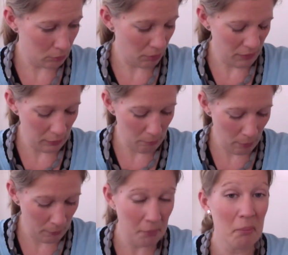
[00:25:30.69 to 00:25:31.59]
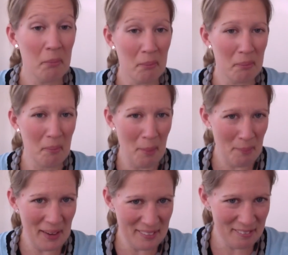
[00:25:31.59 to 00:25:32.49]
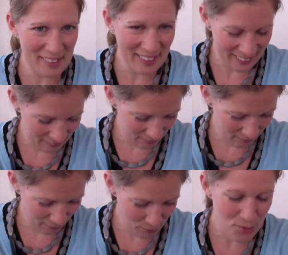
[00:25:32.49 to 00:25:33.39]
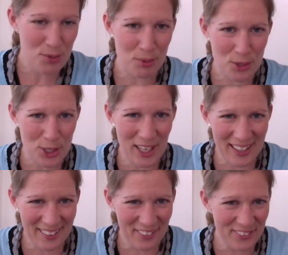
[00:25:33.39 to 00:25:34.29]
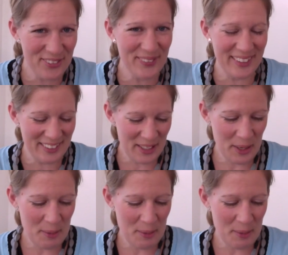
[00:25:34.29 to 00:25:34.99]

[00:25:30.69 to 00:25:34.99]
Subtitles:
I think mum made it, really. I was watching her doing it.